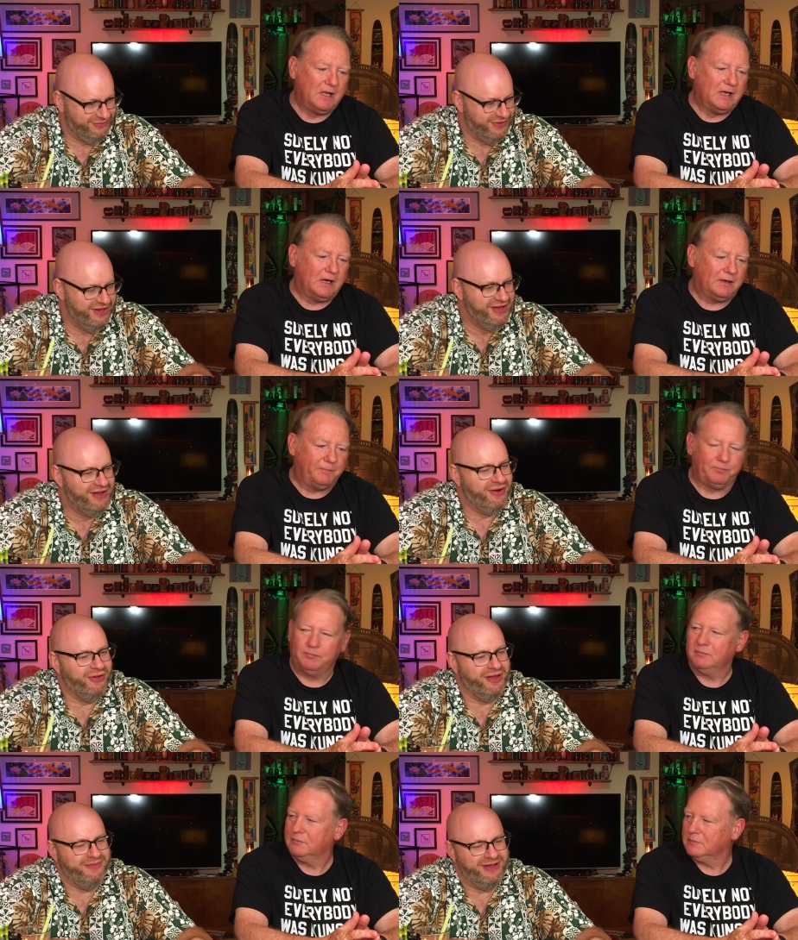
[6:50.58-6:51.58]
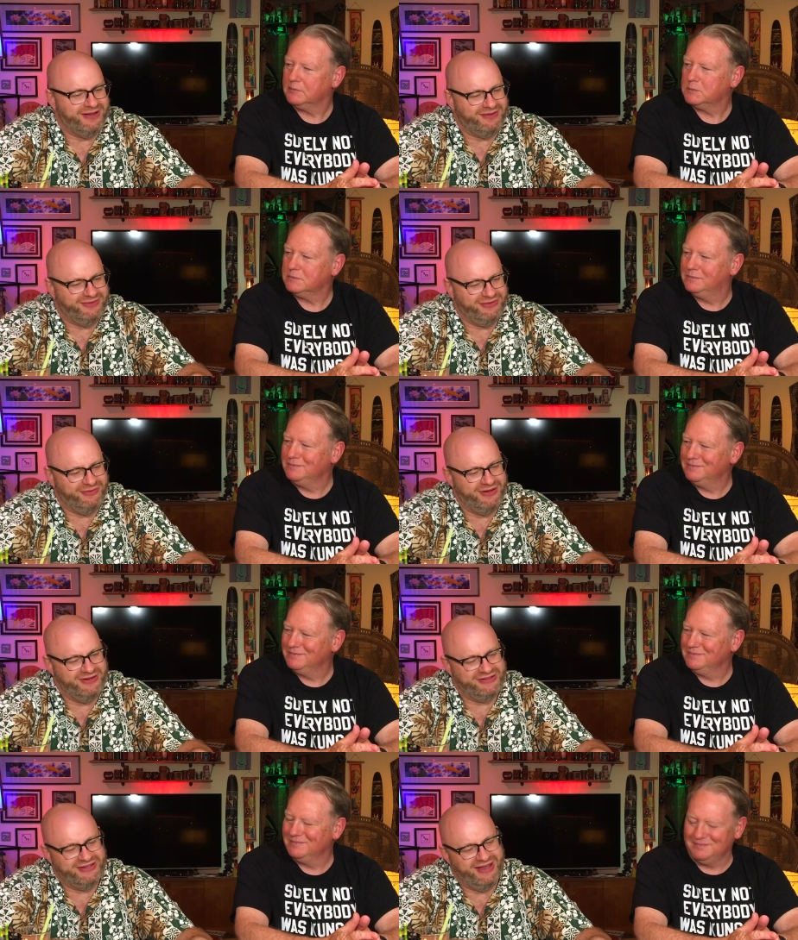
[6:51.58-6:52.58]
Speaker 1: what? Hold on, Michael. So what
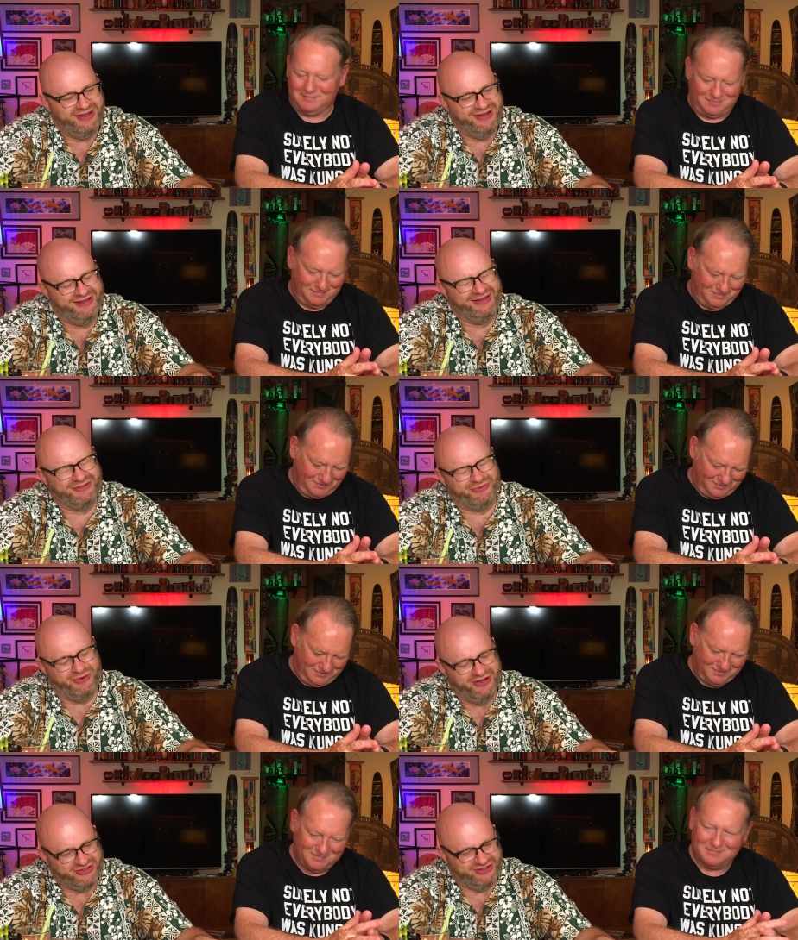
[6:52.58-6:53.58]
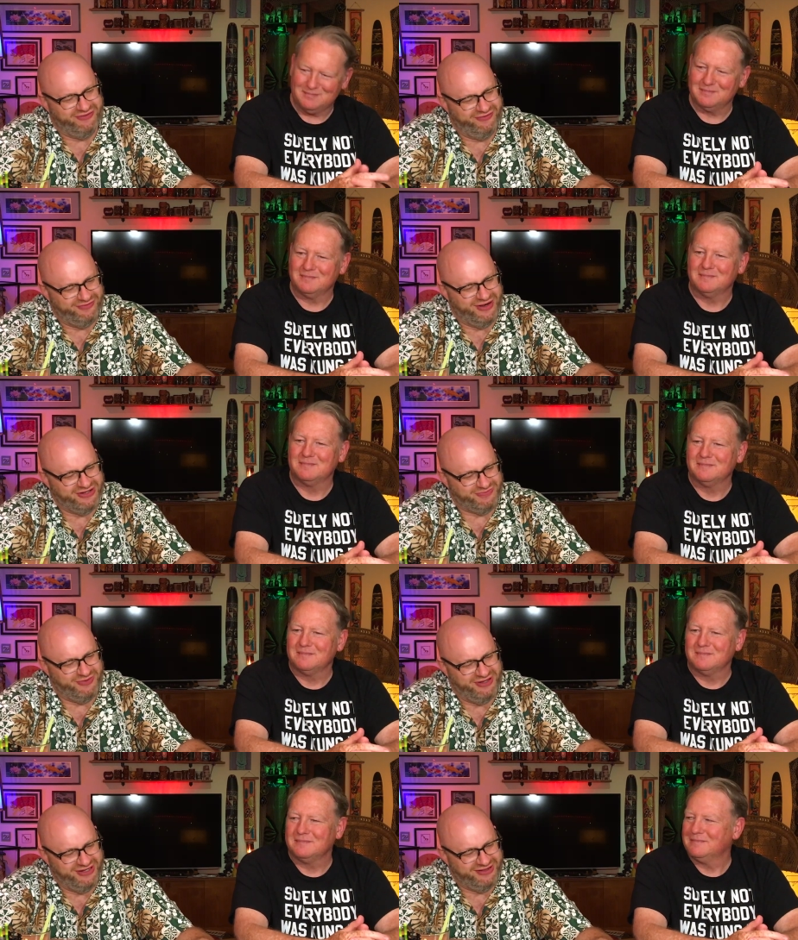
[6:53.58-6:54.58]
you're saying is Russian Rush
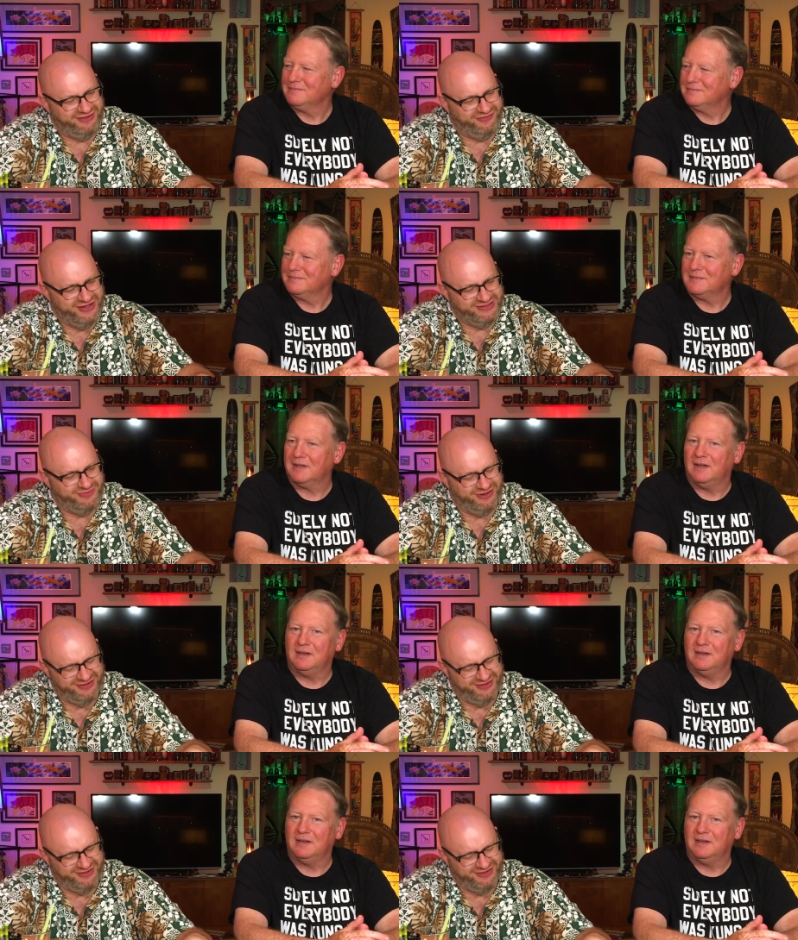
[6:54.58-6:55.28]
predicted Facebook.